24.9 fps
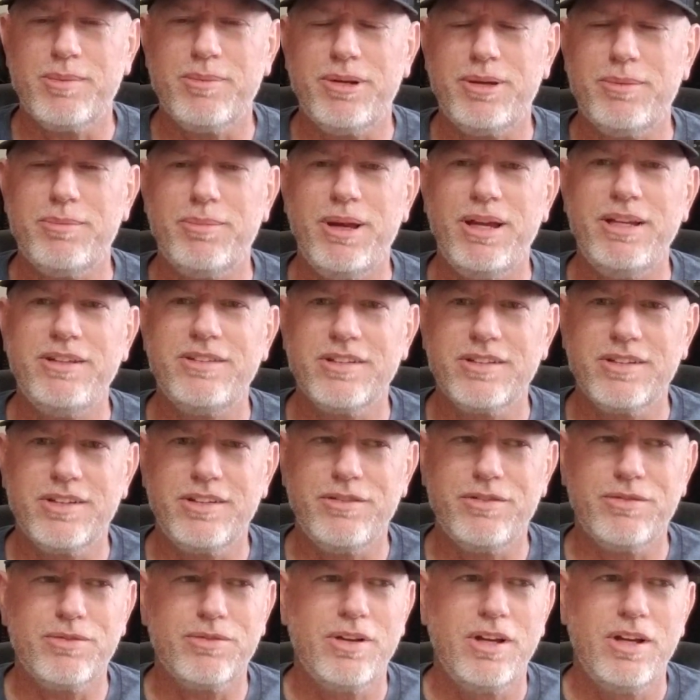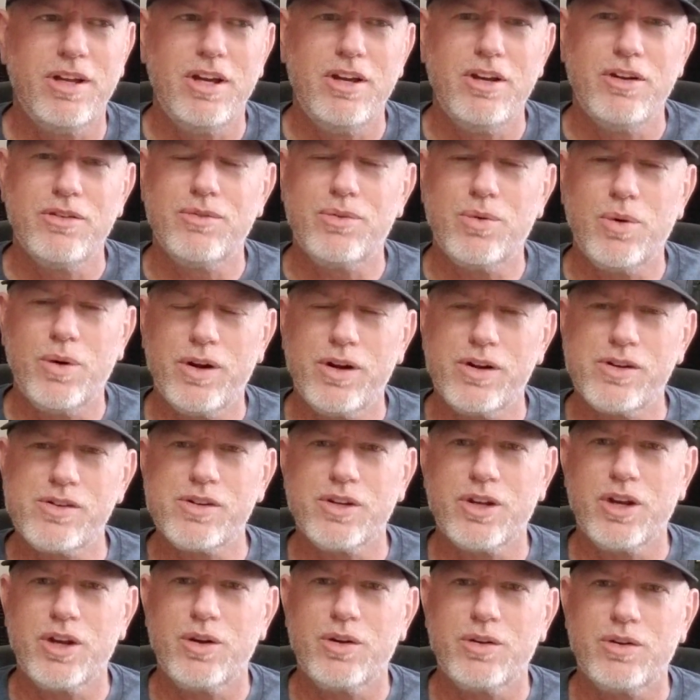But basically, 4 years
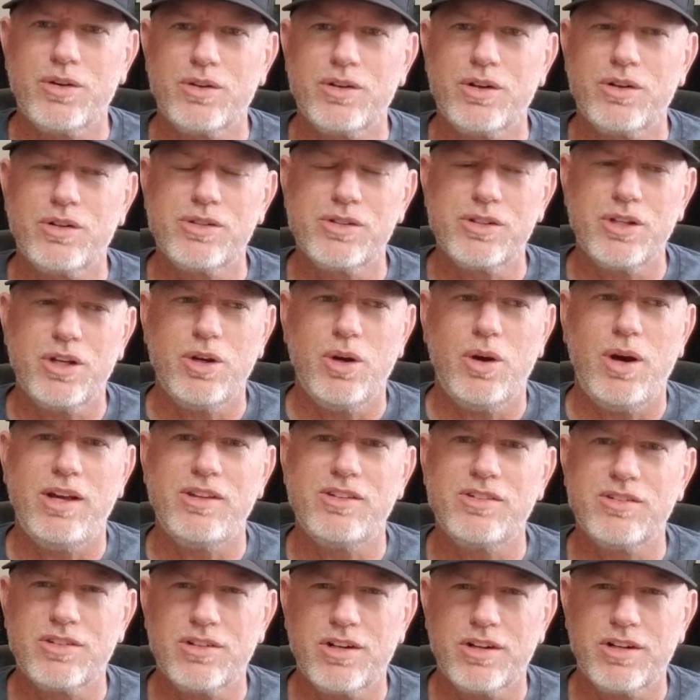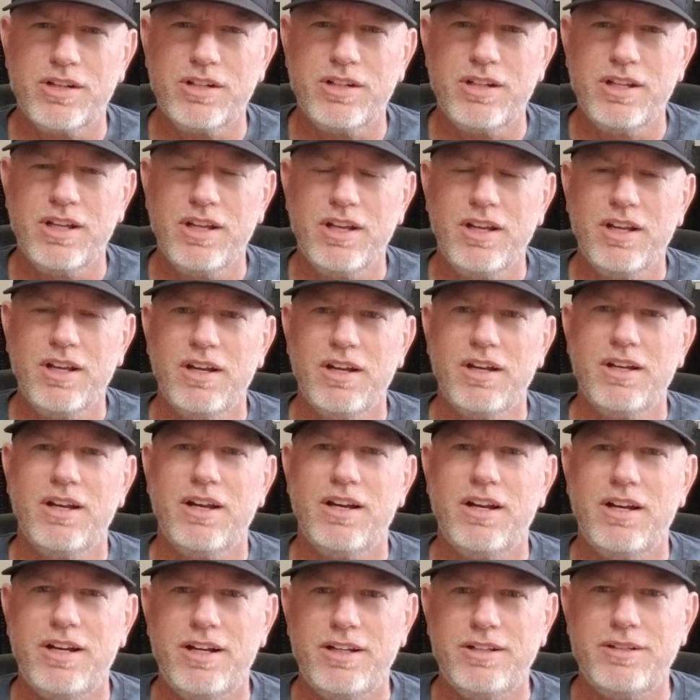ago or so, I started
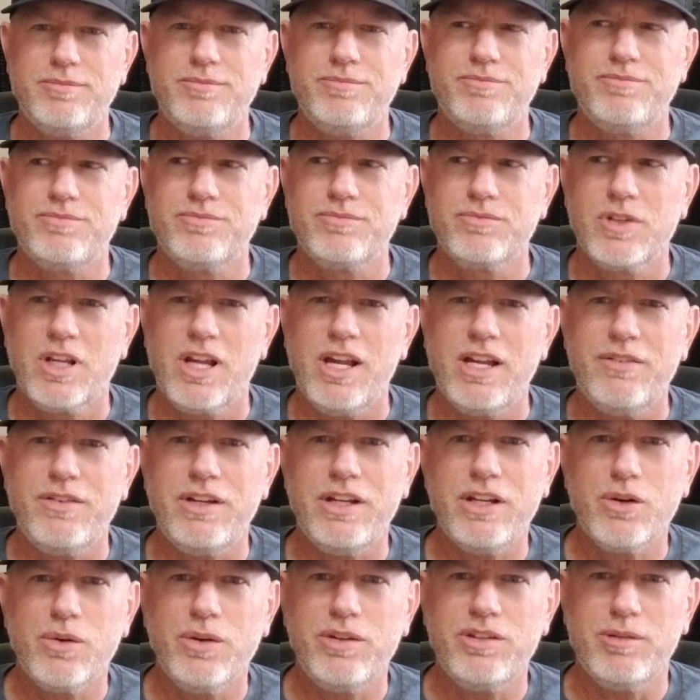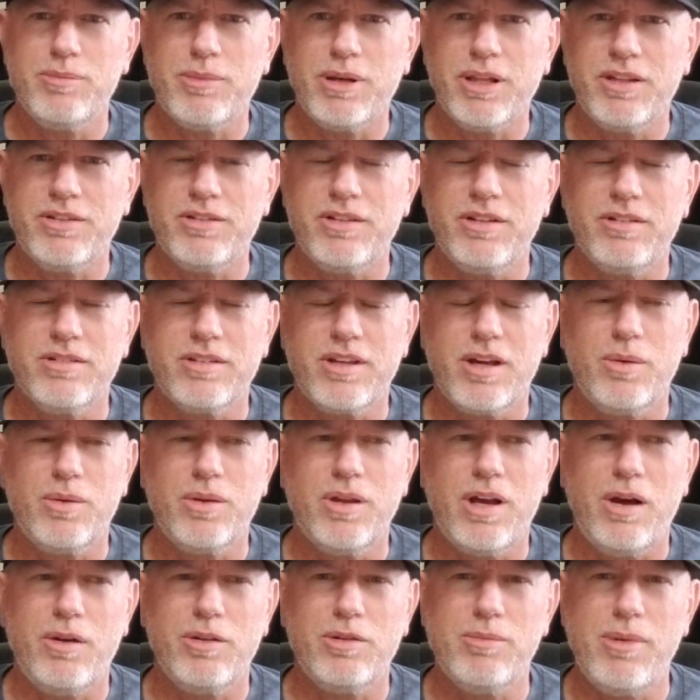kind of increasing my listings.
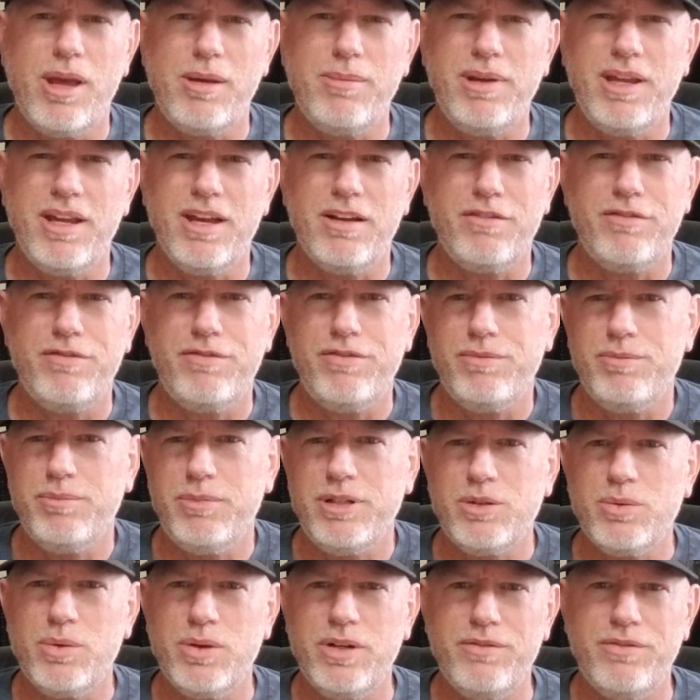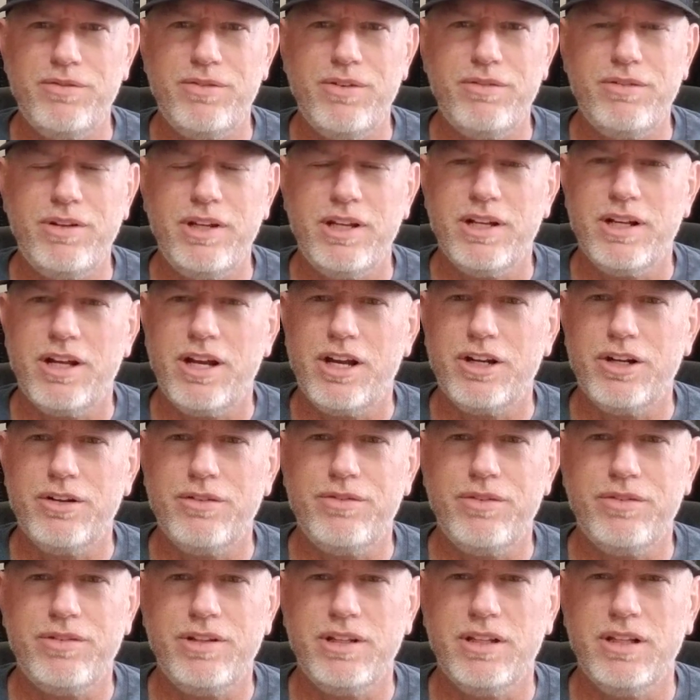I was maybe at between 50 and
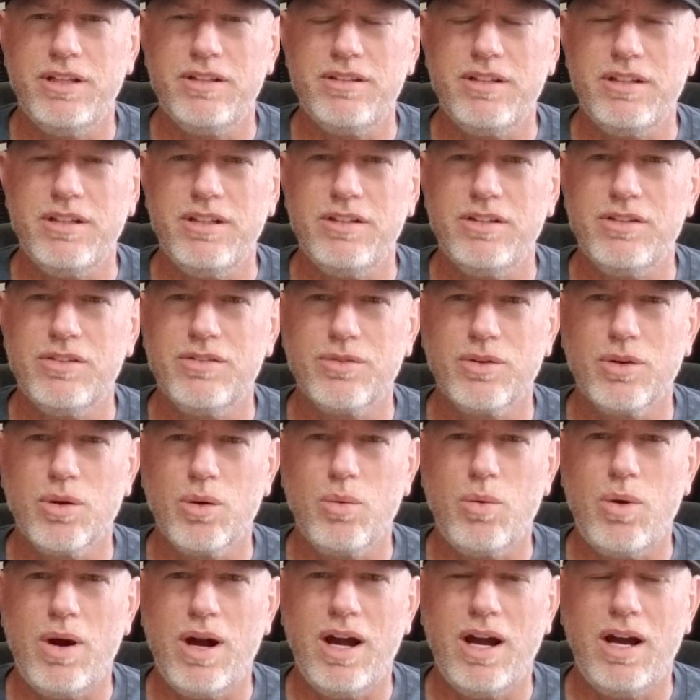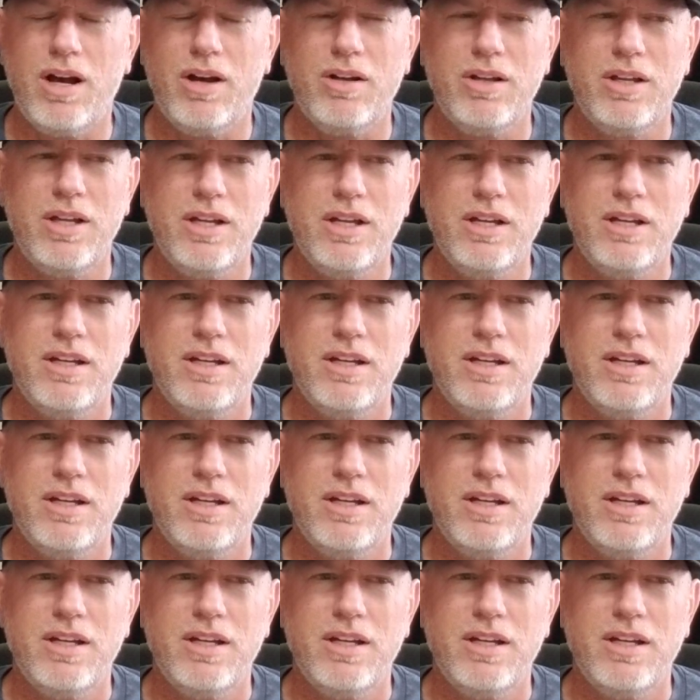150 listings for a while.